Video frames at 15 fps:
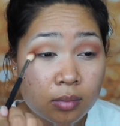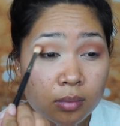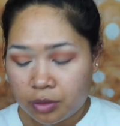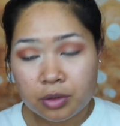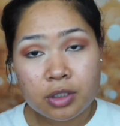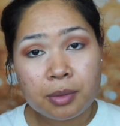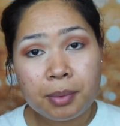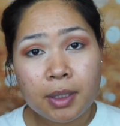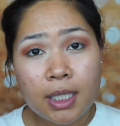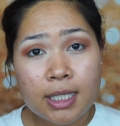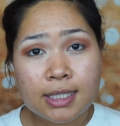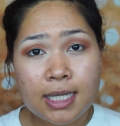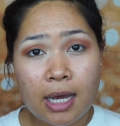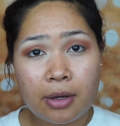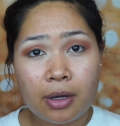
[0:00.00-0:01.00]
To deepen this
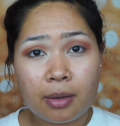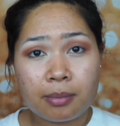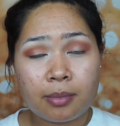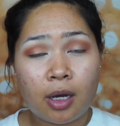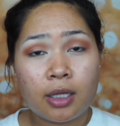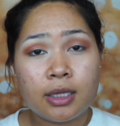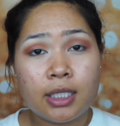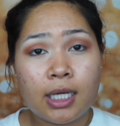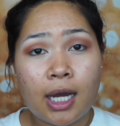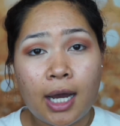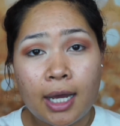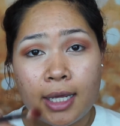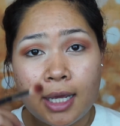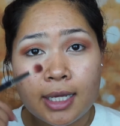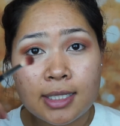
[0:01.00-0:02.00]
out, on the
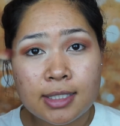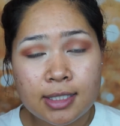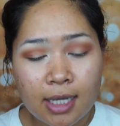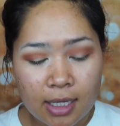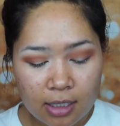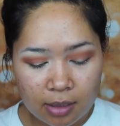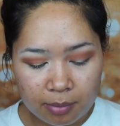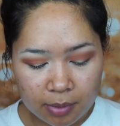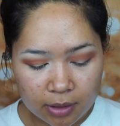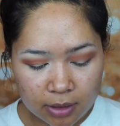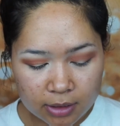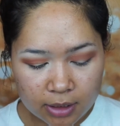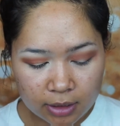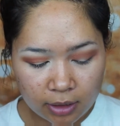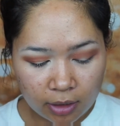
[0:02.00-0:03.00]
high-end side, I'm going to
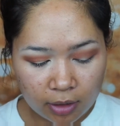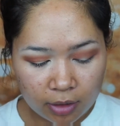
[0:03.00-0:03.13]
take that